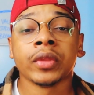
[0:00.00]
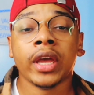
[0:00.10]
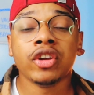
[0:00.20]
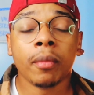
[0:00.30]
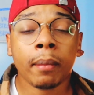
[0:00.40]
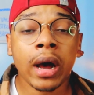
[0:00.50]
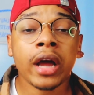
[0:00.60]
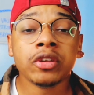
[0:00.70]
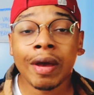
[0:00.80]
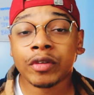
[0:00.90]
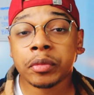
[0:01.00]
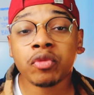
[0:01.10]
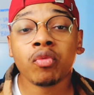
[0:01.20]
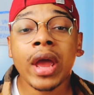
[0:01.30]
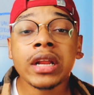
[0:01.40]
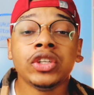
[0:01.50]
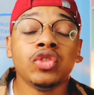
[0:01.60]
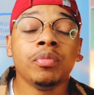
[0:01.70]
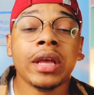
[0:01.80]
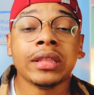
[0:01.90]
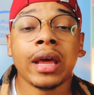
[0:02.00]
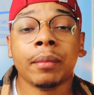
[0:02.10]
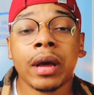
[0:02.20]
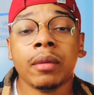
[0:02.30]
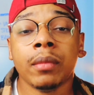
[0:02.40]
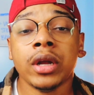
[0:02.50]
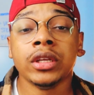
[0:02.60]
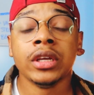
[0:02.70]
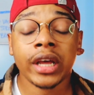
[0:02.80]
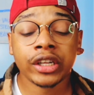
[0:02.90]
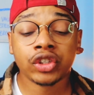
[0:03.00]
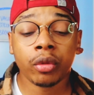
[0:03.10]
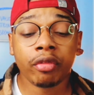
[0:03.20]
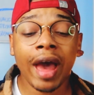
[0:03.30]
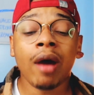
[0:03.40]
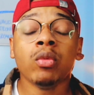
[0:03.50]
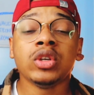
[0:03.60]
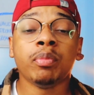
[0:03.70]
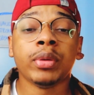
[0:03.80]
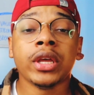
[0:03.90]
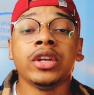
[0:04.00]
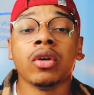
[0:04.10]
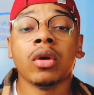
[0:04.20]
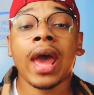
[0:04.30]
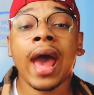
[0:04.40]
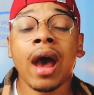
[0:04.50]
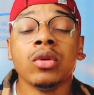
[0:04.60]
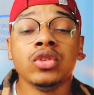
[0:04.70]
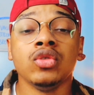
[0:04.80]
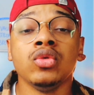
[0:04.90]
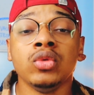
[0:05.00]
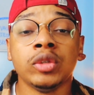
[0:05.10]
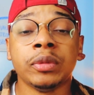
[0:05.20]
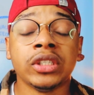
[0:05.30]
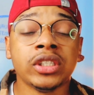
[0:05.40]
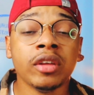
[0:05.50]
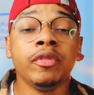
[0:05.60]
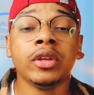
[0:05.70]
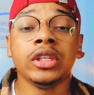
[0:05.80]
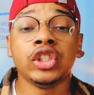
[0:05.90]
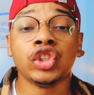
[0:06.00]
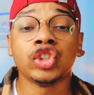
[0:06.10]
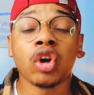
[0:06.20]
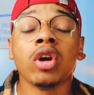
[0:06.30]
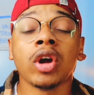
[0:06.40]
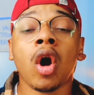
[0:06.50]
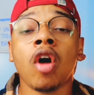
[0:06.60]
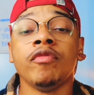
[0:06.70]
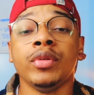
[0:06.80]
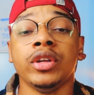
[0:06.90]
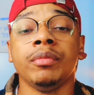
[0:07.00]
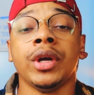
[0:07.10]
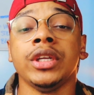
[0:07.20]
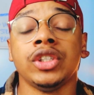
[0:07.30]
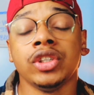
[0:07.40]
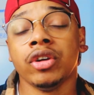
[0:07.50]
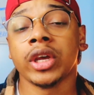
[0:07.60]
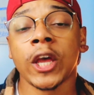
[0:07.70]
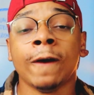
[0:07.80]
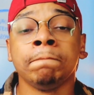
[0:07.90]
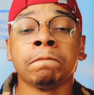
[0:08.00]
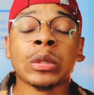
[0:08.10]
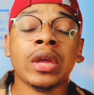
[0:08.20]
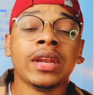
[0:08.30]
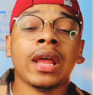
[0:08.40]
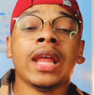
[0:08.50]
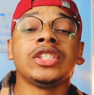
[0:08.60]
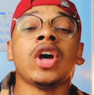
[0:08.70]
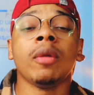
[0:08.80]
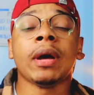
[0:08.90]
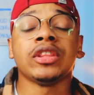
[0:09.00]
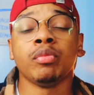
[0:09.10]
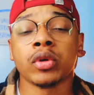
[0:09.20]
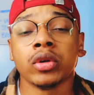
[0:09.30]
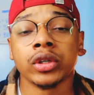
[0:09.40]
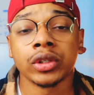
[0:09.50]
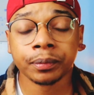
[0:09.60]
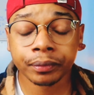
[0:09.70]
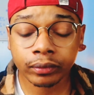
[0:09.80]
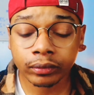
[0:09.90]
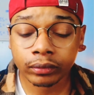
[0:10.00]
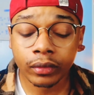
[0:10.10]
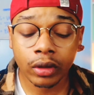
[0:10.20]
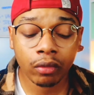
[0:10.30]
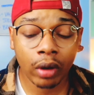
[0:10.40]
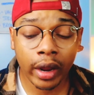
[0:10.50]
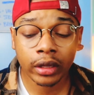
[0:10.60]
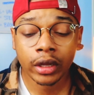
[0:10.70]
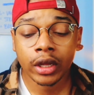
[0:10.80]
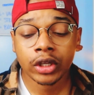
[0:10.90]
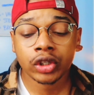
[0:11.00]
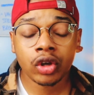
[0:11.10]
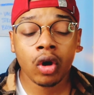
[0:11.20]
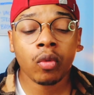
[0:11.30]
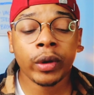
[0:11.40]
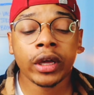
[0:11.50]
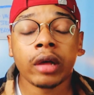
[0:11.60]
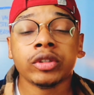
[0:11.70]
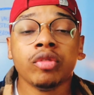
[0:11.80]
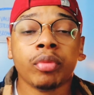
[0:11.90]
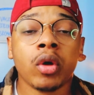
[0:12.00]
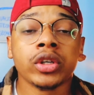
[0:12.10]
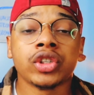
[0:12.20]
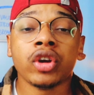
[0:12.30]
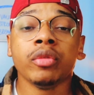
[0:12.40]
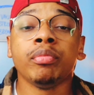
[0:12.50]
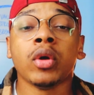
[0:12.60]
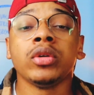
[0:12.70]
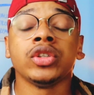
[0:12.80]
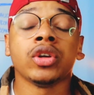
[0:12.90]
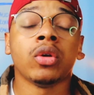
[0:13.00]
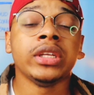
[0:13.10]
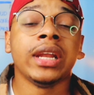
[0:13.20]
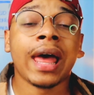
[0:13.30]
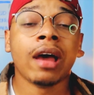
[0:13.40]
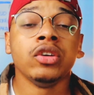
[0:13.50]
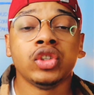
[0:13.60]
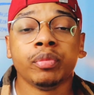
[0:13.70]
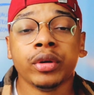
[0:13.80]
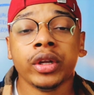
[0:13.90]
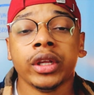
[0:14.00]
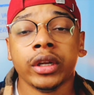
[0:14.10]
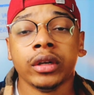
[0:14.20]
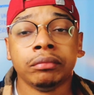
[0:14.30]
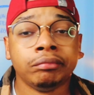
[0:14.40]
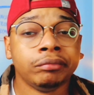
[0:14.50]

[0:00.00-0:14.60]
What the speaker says: in your mind, you have to be ready to make that amount of money. And so that will depend on how you specifically start off putting money into your account. Now let's talk about the brokers. Right? So when it comes to the brokers, certain brokers only allow you to put in,